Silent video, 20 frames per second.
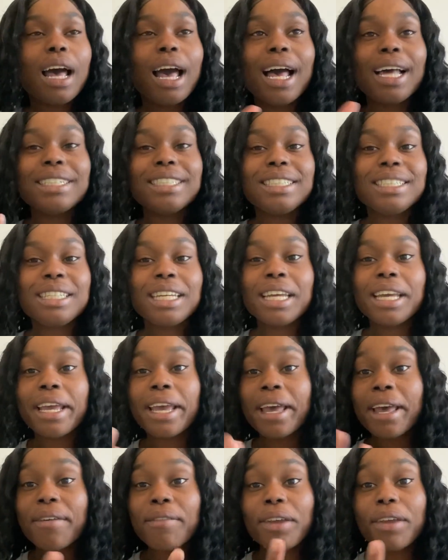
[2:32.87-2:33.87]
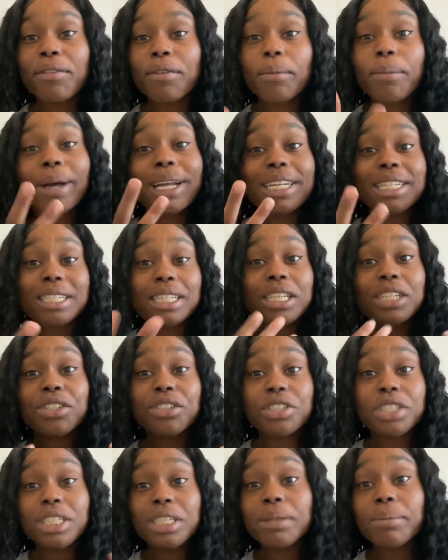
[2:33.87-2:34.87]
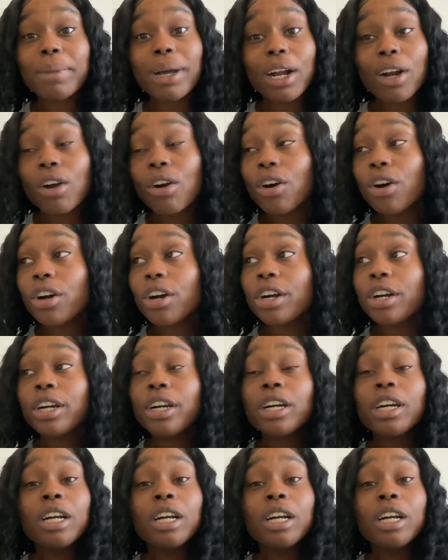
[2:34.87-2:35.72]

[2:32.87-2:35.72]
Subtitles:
I just can't have everybody's energy in my car.